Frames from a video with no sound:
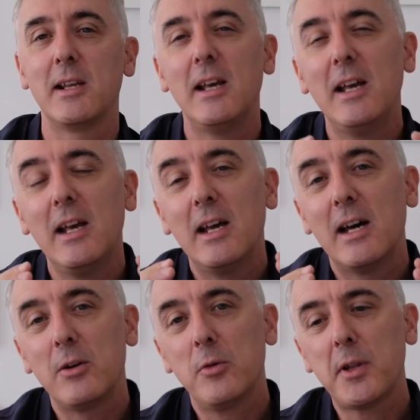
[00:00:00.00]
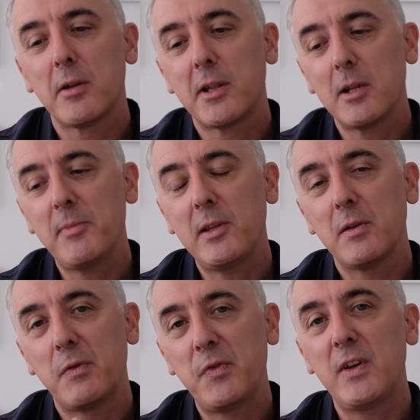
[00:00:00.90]
it. And also something
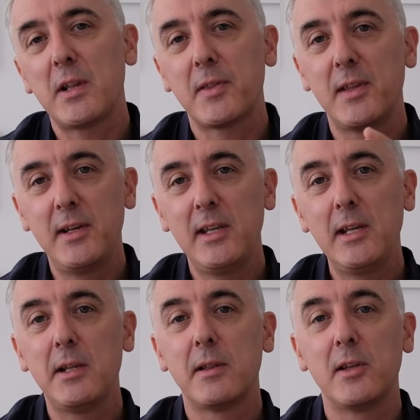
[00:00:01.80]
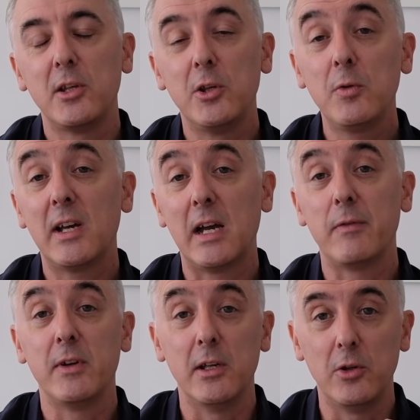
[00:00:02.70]
that fits the needs that you
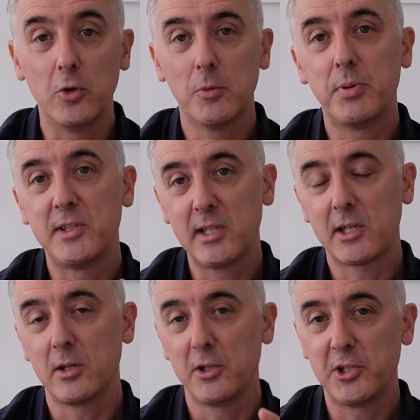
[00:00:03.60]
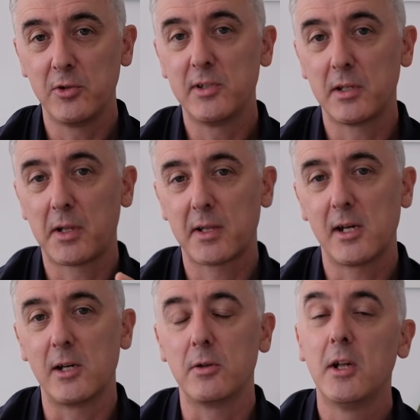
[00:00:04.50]
have in your particular shooting
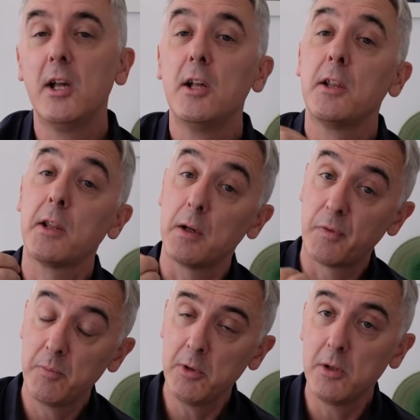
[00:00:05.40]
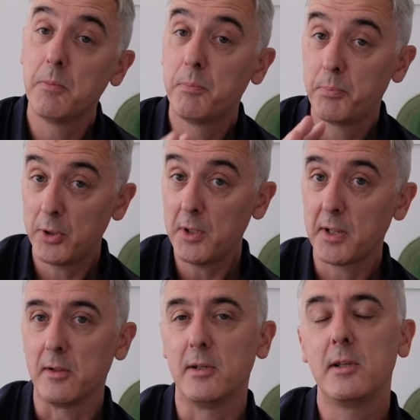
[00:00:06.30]
style. So for me
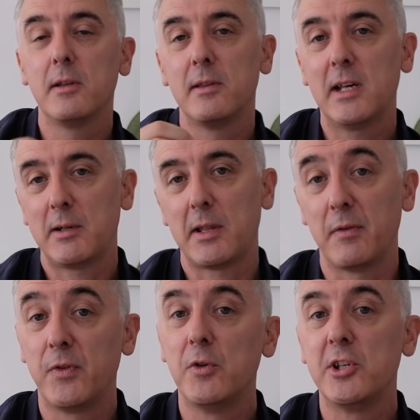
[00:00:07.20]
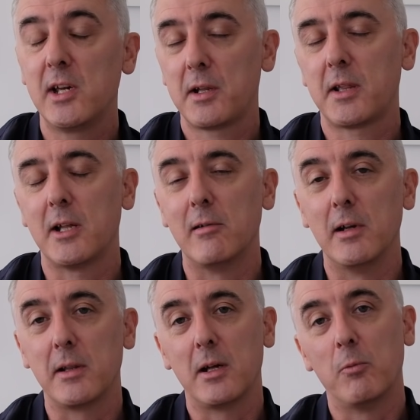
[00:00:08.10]
personally, that's the Fuji X
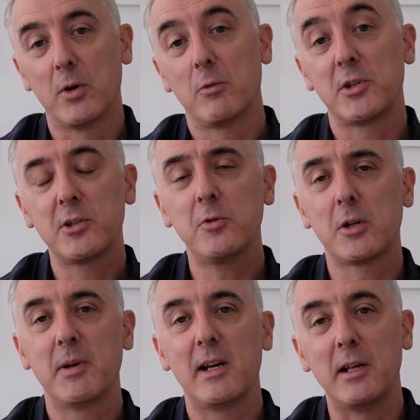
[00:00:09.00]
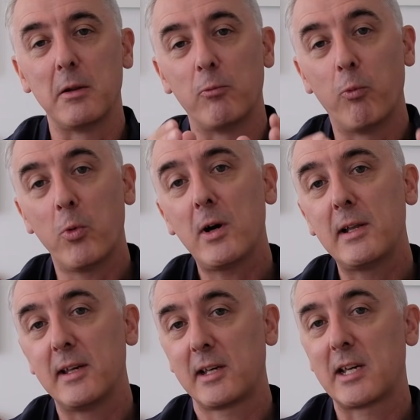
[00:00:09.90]
series. And what I want to talk about is why
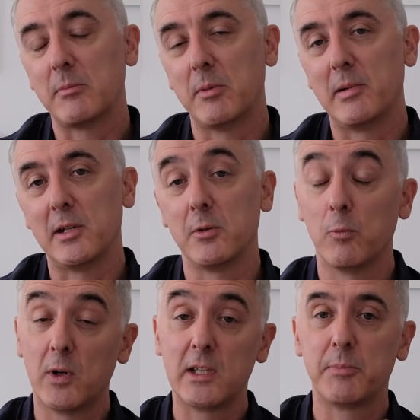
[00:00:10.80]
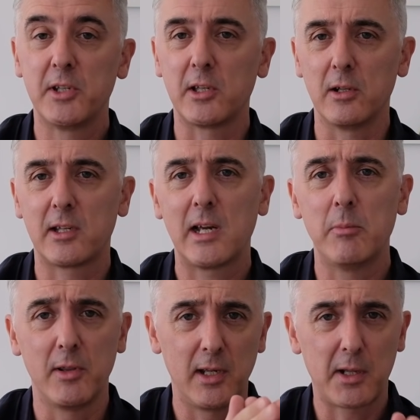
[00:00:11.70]
that camera brand and why that particular
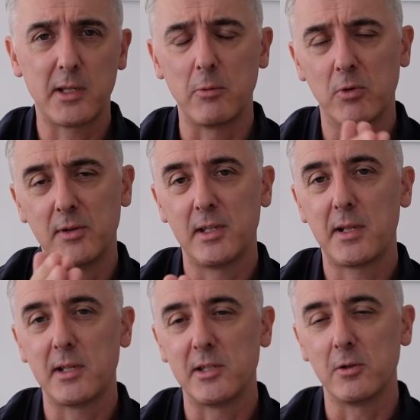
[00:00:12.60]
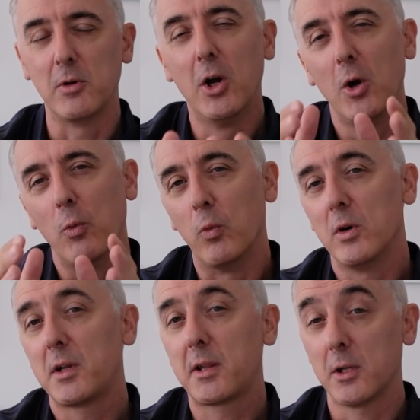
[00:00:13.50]
camera, the X-T1, the X-T2,
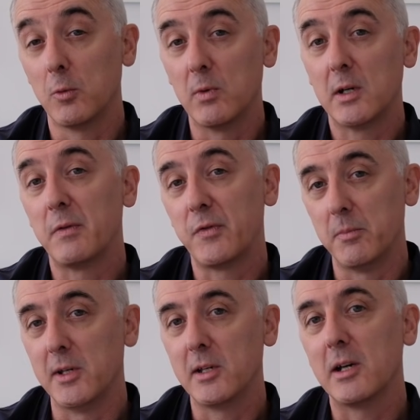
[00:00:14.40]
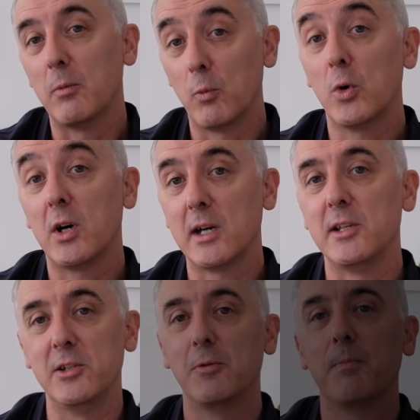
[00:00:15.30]
works so well for me and what I
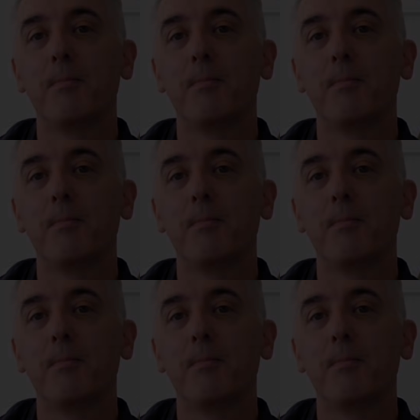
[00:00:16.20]
do.